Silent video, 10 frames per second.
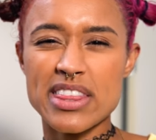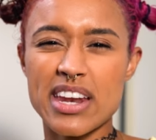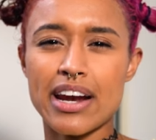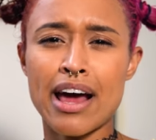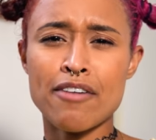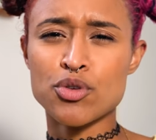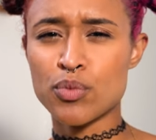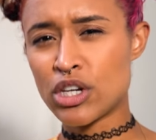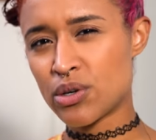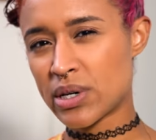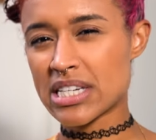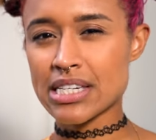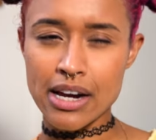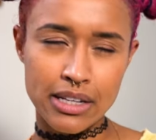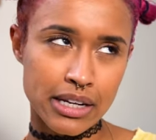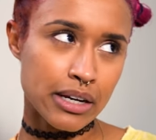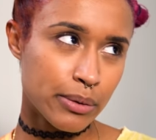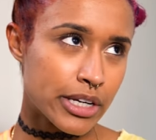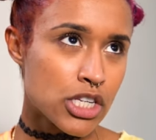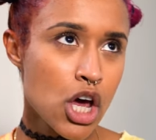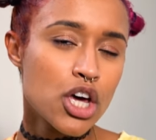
and then I'd have to redo it to style it anyways.